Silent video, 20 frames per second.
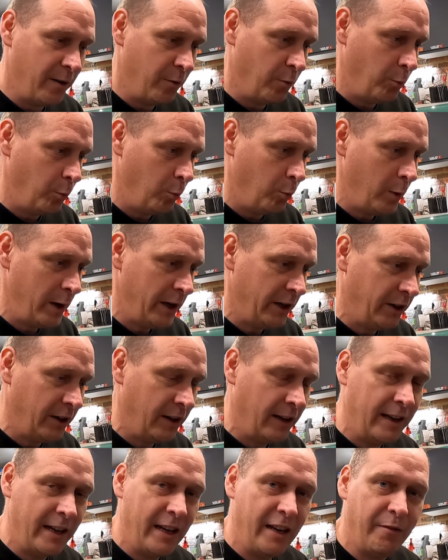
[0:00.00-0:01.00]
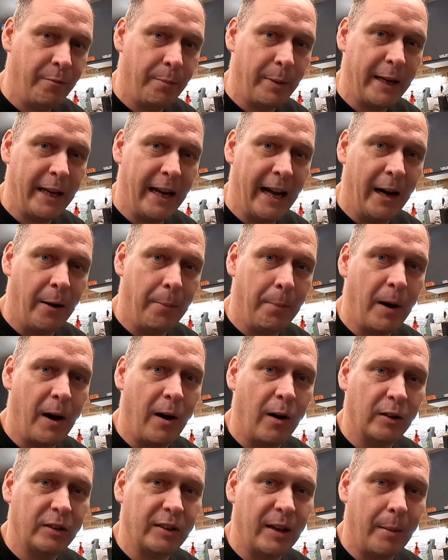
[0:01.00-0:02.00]
Now we're going to leave PL
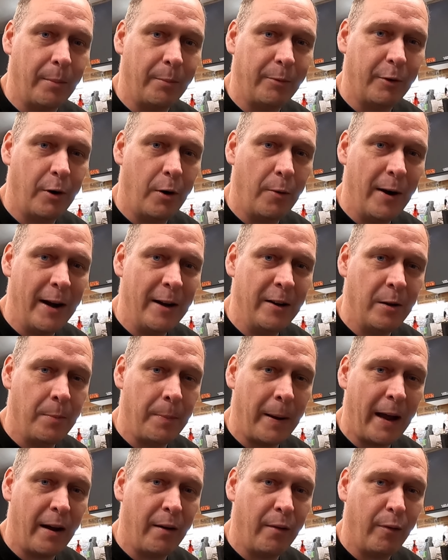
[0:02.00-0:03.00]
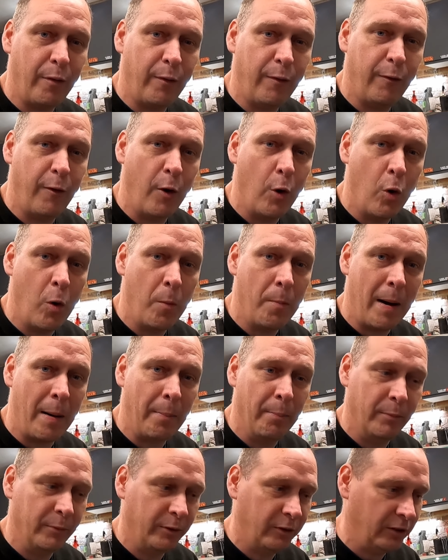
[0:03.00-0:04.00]
parked up for around about 4
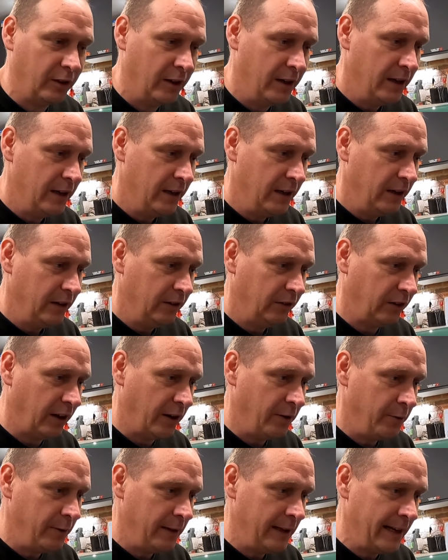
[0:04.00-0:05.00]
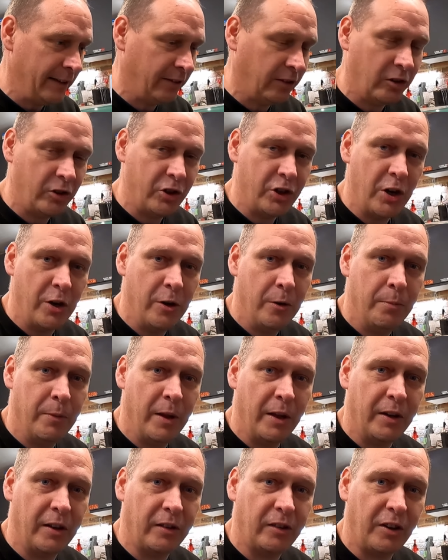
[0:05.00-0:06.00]
months. So let's
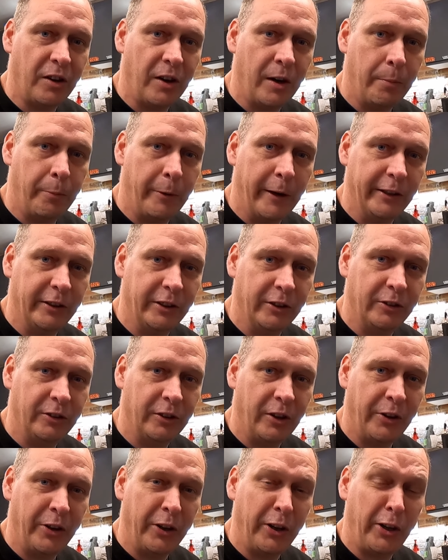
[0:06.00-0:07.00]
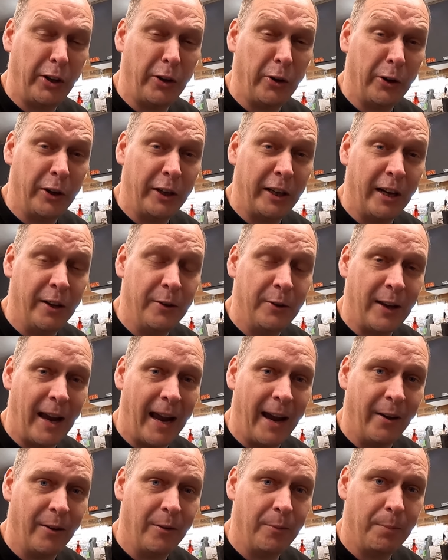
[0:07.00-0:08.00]
assume that the tyre pressures are going to go
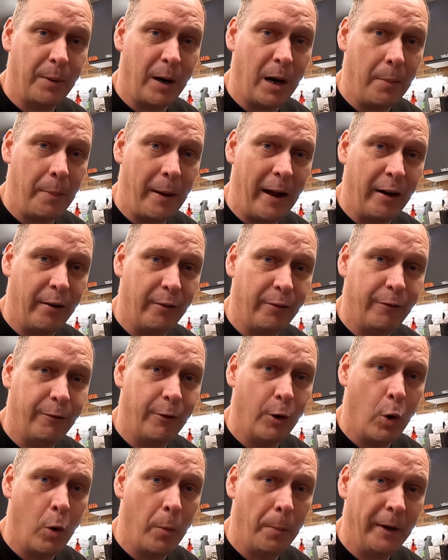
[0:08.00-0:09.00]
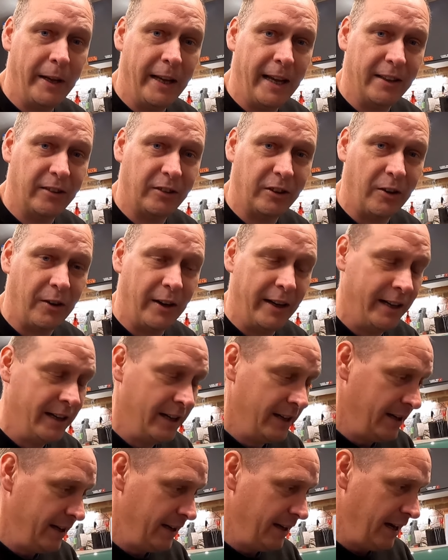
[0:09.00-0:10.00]
down by about 4
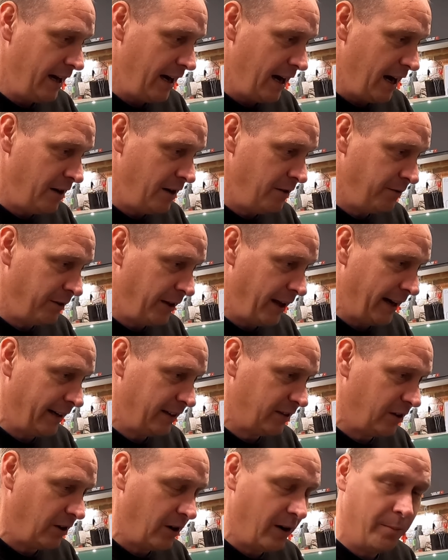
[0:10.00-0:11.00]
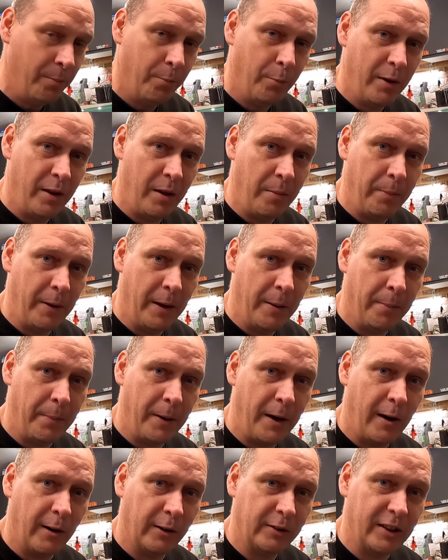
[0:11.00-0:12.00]
psi over that time with it
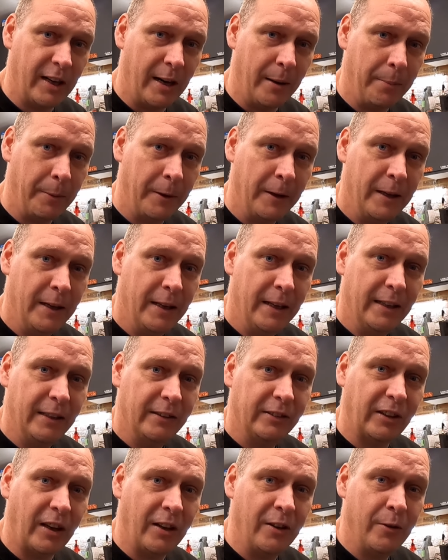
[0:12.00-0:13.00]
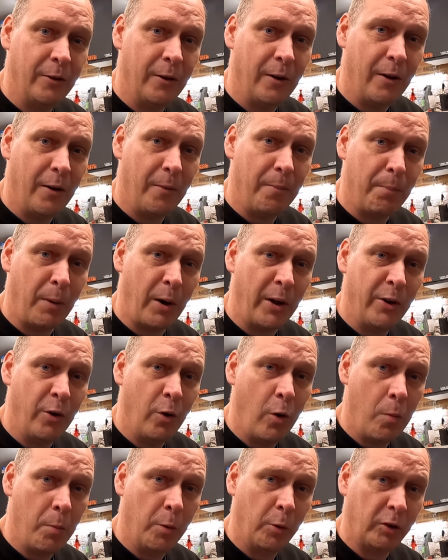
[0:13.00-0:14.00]
being parked up. So my
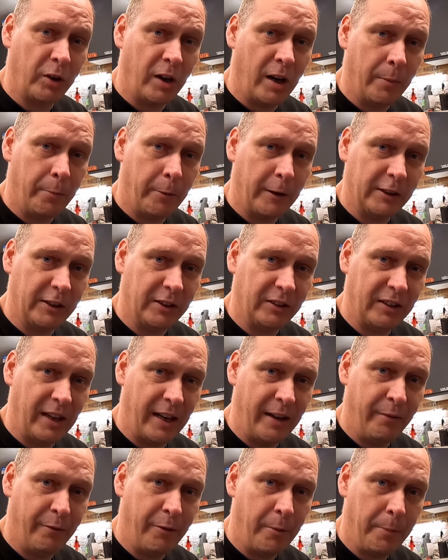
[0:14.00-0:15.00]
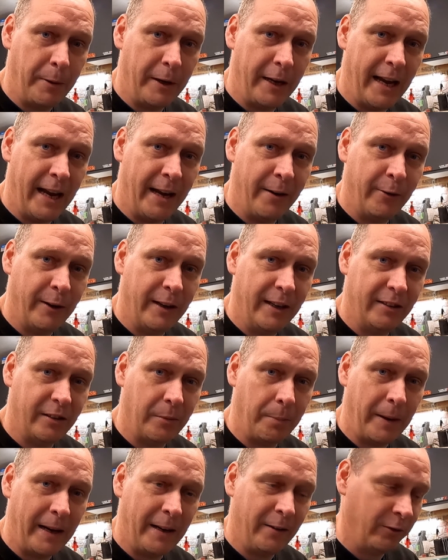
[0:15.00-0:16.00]
normal tyre pressure setting for PL
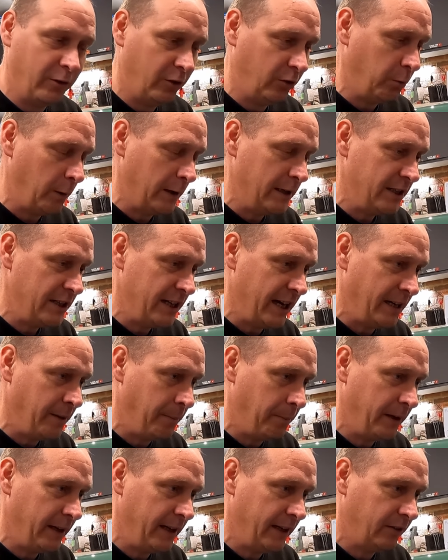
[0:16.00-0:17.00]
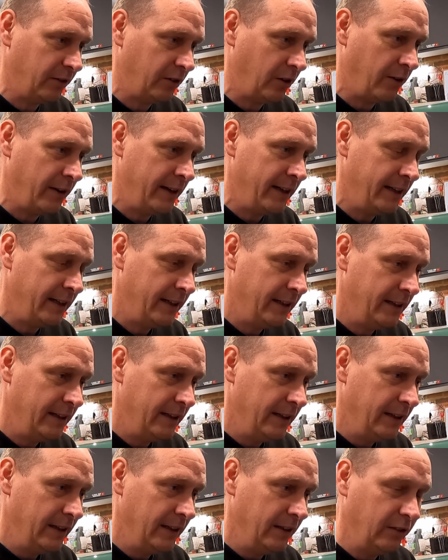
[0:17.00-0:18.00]
is about 28 psi.
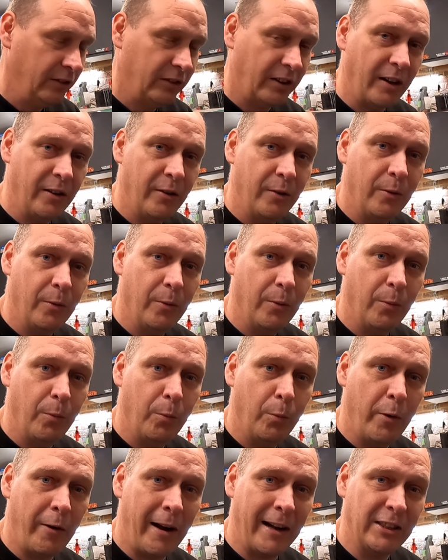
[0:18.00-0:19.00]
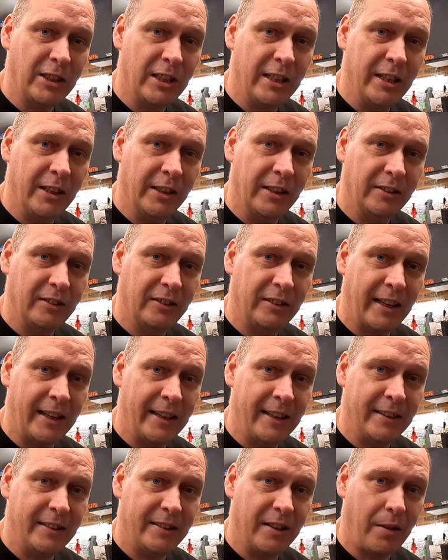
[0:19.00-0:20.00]
So we're actually going to
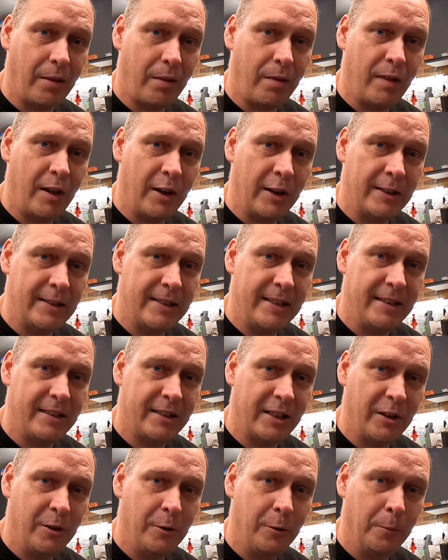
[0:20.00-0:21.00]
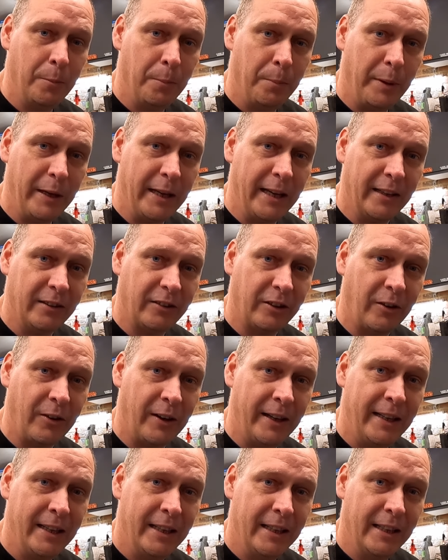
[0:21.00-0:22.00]
set it to 32
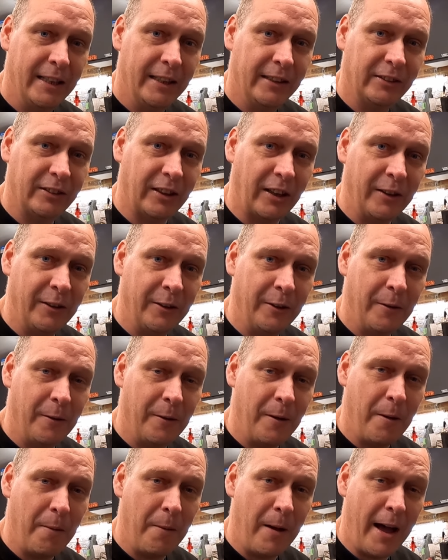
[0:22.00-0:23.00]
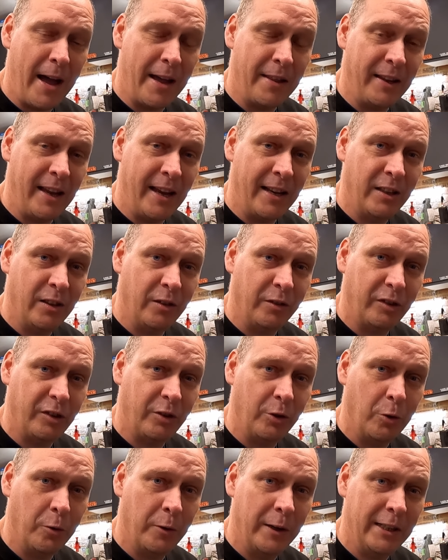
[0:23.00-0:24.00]
psi. So at the end of
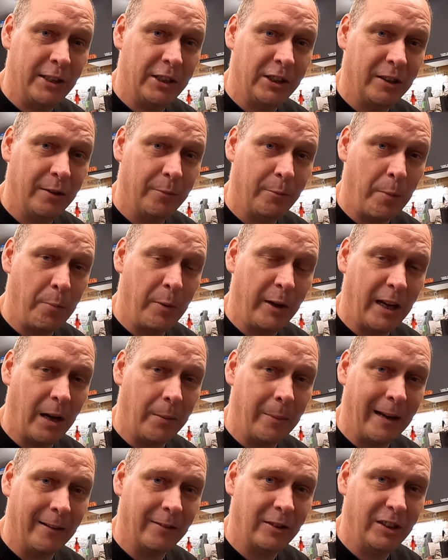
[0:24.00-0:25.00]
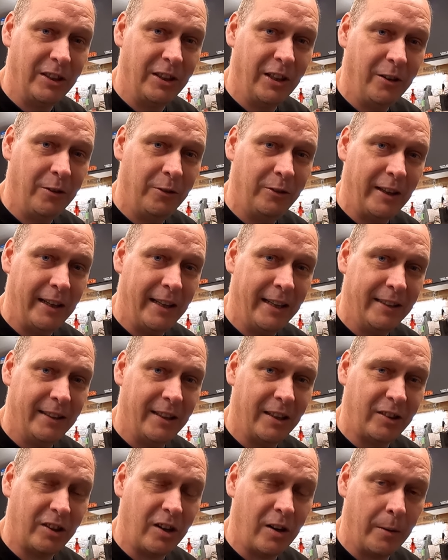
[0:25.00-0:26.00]
storage, when we come out to use
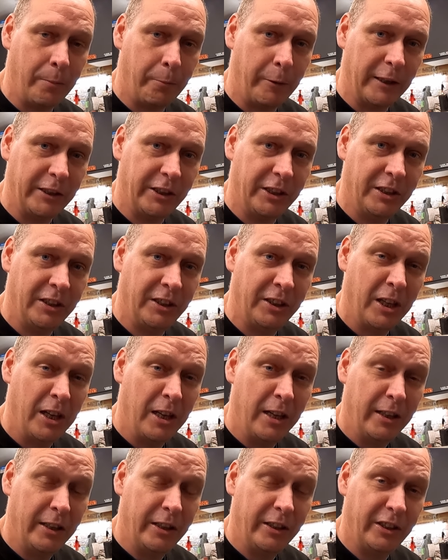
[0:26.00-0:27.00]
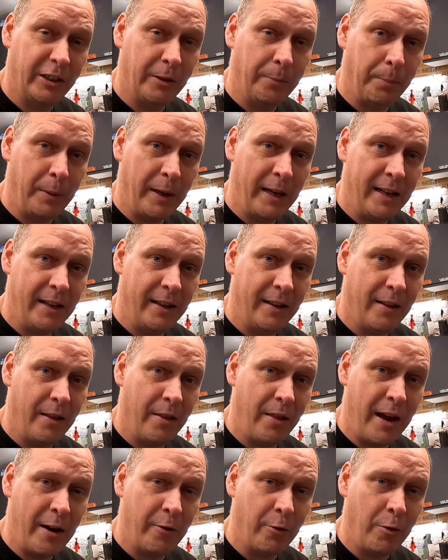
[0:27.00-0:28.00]
it, the tyre pressures should
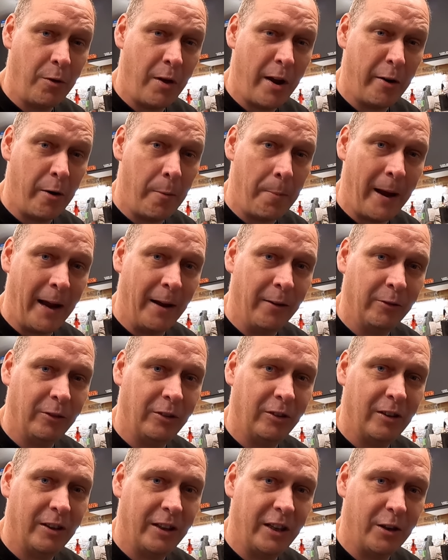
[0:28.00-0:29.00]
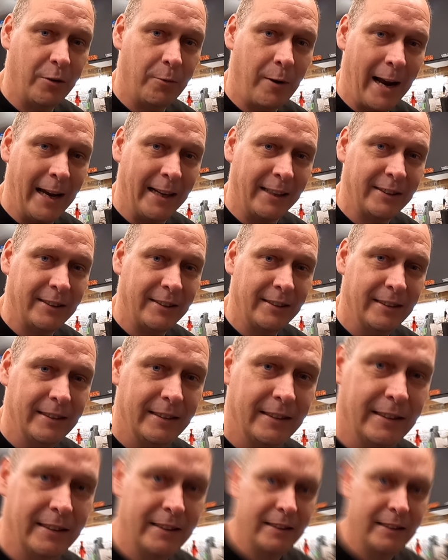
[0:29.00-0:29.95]
be there or thereabouts correct.